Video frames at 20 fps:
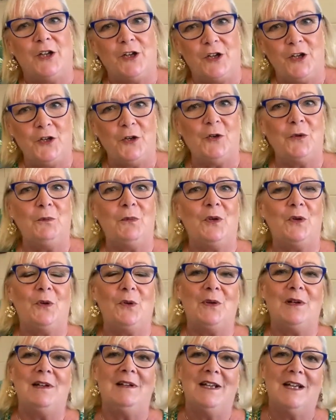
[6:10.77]
new
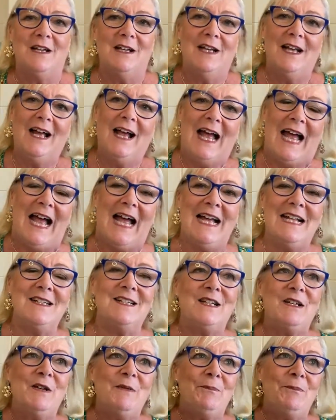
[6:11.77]
moon.
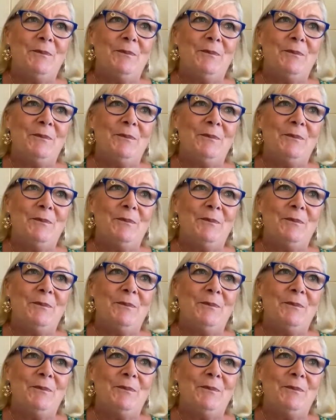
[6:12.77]
And